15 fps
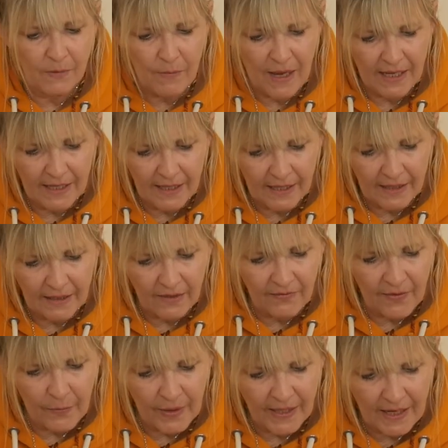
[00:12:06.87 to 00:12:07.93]
making and
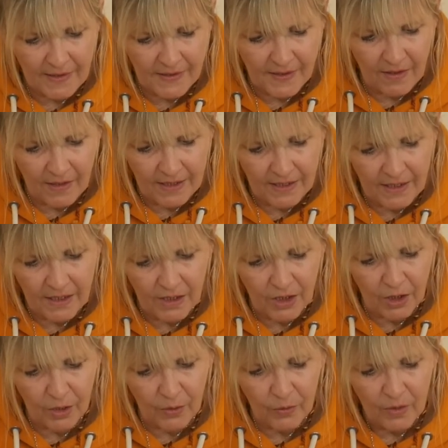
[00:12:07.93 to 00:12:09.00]
they were gaslighting
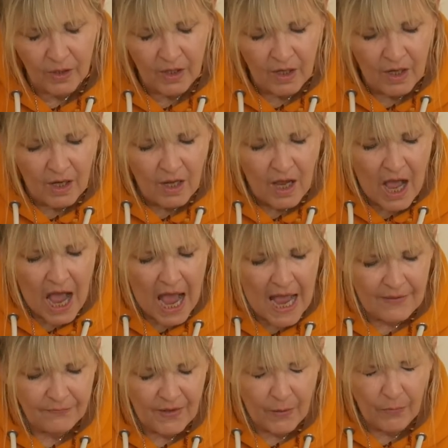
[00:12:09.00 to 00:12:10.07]
you
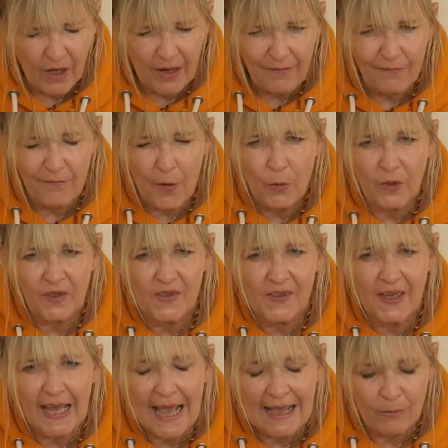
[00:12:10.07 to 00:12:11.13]
and they were like
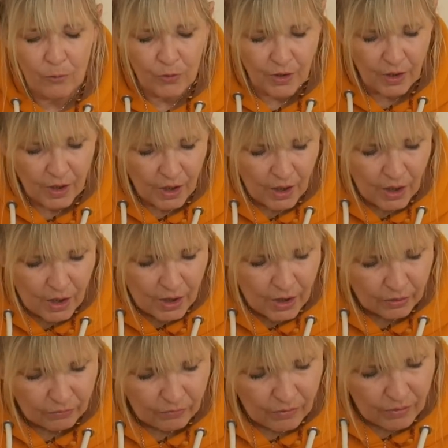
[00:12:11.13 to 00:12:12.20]
focusing out,
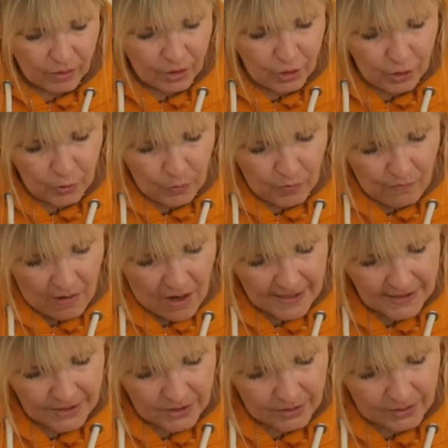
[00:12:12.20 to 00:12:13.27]
you were
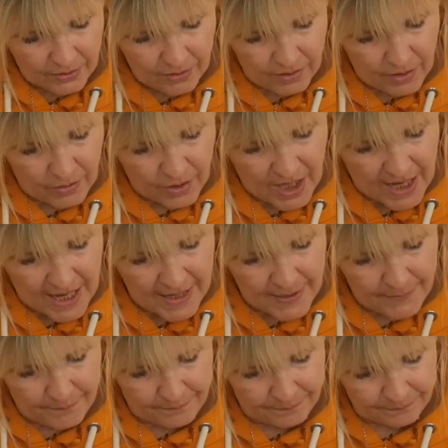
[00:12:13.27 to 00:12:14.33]
right, okay?
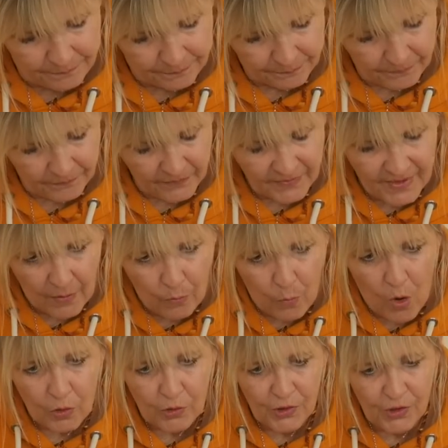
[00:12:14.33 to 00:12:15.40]
there
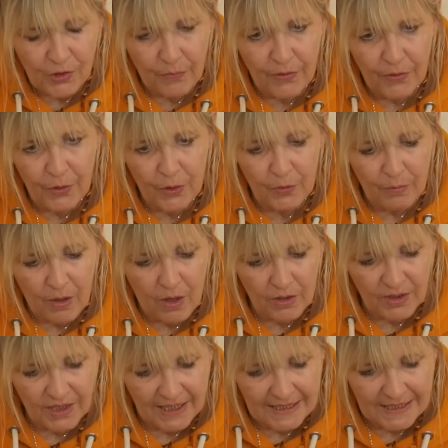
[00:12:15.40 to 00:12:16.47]
was some third
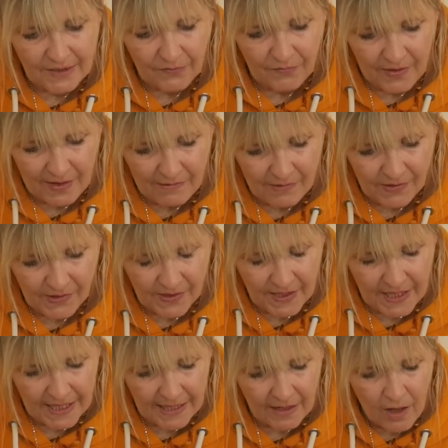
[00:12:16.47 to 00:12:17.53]
party interference in
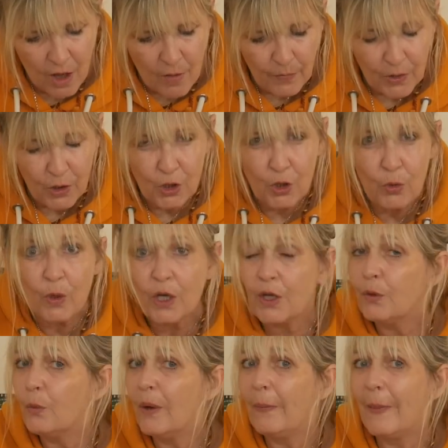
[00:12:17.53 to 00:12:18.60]
here, but you're going
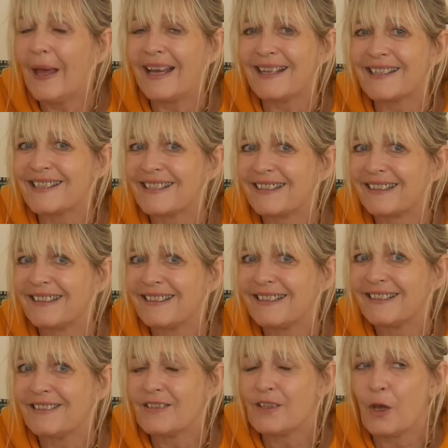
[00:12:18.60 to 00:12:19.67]
to win that.
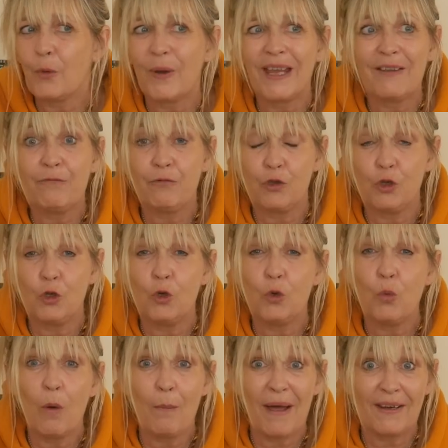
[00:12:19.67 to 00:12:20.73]
So if
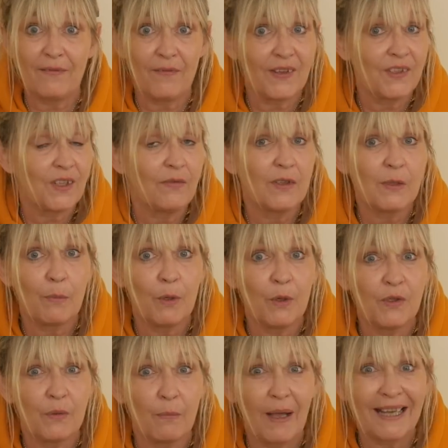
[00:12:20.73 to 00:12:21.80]
you are manifesting this
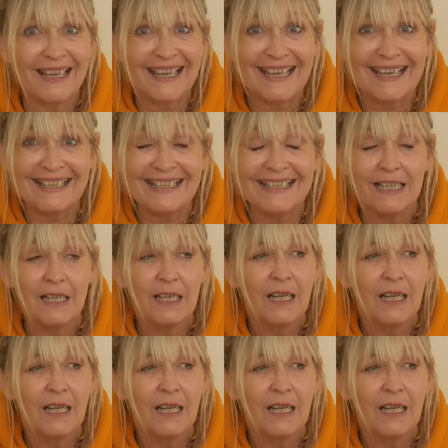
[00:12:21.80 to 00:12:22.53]
person back in